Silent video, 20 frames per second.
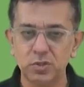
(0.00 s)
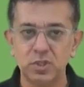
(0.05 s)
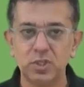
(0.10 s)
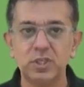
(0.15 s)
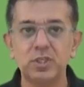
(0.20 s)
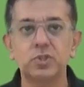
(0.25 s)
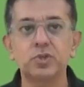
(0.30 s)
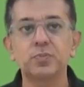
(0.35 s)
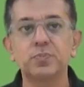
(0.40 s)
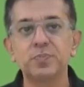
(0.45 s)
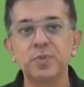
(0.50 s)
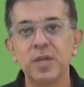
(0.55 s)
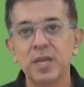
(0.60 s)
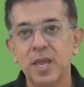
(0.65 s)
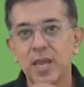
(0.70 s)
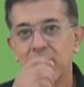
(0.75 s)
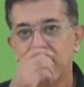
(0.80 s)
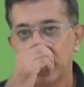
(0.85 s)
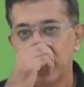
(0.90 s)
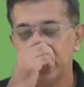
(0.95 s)
stage.
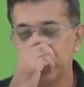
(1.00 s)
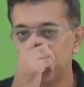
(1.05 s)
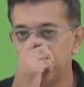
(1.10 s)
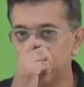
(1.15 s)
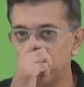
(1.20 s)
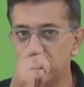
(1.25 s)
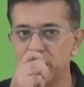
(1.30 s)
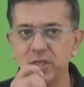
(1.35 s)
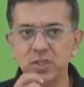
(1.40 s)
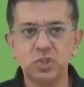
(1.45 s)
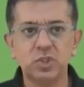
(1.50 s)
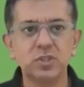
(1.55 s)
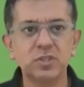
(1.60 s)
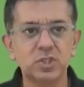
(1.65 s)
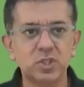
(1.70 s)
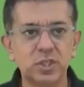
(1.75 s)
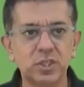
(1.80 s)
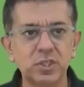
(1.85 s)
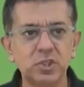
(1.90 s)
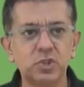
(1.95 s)
In introduction
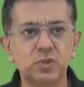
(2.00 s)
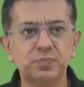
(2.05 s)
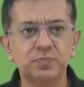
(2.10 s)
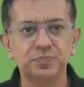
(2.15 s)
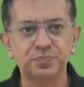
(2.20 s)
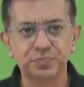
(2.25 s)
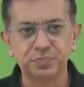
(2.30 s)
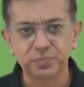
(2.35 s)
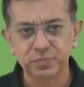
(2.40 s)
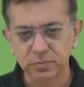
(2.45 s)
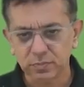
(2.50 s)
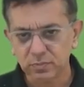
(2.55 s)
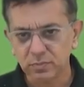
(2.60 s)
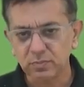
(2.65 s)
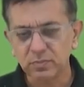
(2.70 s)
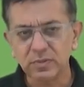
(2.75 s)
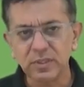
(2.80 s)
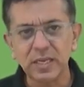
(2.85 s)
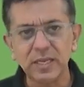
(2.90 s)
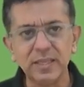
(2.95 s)
stage,
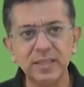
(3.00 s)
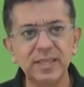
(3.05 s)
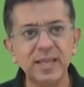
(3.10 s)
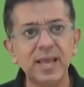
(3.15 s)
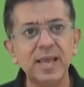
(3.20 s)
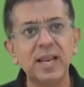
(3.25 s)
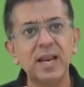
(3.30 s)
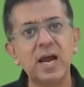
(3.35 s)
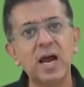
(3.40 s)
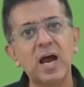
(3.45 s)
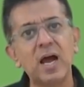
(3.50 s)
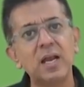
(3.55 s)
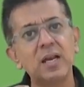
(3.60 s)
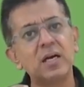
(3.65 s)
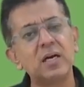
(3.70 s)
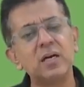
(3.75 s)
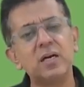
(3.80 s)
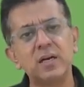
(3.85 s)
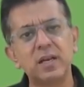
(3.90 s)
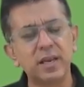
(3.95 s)
there
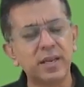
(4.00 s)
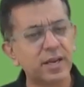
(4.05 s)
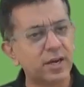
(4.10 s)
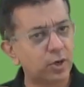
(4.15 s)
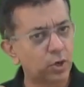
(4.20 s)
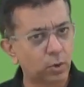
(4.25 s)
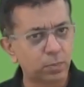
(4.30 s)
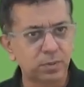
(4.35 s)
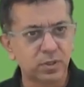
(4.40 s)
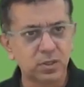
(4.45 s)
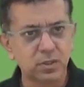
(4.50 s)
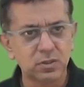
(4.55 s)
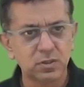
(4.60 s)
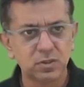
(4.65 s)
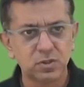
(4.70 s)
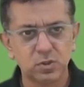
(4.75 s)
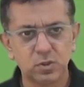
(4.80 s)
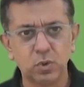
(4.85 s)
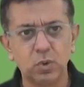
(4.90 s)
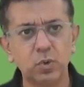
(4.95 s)
are early
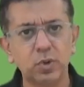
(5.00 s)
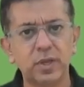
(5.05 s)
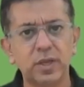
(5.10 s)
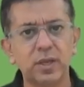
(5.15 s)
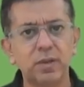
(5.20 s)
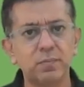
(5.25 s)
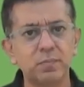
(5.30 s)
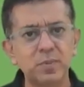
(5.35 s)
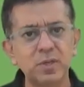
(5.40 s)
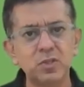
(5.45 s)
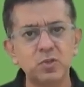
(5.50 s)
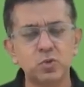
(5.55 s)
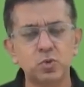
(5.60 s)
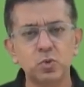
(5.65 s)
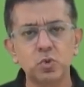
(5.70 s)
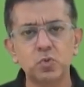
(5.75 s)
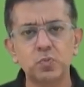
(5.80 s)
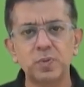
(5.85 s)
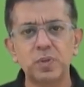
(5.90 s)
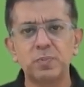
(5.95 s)
adopters, okay, means
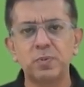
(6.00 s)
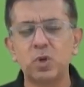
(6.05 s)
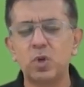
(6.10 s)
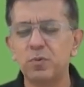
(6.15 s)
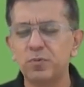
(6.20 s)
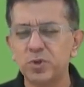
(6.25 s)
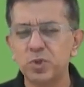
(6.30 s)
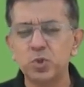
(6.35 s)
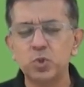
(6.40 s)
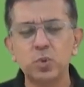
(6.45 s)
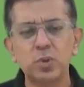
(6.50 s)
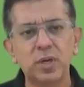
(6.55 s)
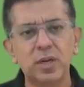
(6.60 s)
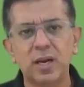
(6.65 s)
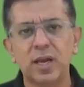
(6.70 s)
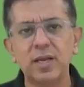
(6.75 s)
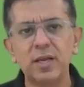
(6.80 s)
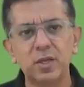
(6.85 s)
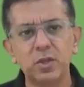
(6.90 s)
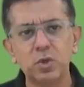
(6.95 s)
those people who wish to
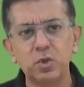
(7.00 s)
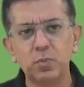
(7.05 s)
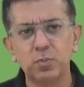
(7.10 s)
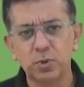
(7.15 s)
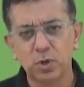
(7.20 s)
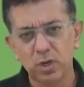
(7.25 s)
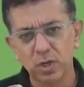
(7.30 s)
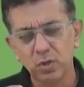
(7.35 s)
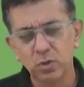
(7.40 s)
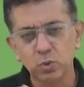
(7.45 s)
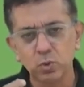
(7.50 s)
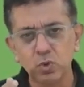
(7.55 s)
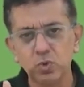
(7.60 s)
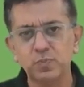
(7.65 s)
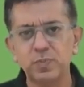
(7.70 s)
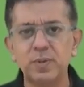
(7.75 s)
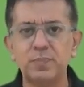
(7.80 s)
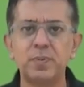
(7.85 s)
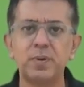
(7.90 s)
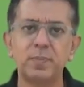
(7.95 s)
try a new product, those
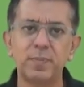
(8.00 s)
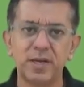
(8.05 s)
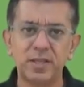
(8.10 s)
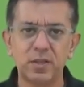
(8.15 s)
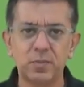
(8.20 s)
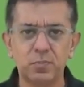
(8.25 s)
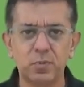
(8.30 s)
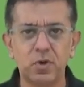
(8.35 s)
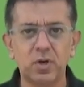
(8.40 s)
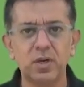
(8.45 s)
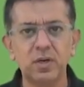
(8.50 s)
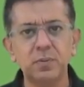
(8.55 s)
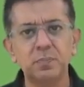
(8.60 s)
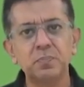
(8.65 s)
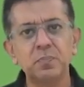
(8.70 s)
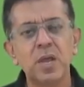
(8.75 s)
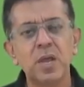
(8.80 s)
people buy the product.